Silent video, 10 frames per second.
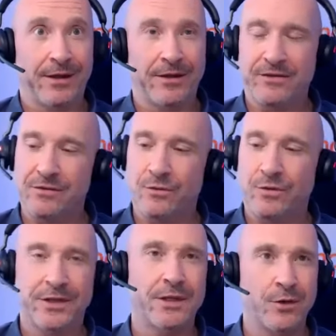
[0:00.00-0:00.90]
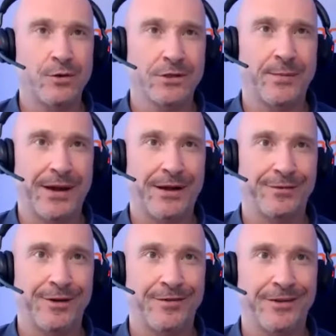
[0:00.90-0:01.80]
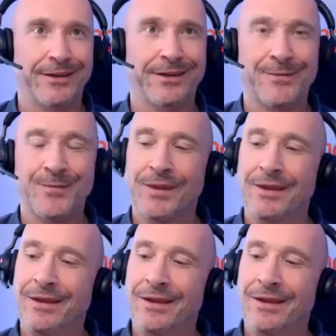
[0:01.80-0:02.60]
And stories are hugely powerful, aren't they? Yes.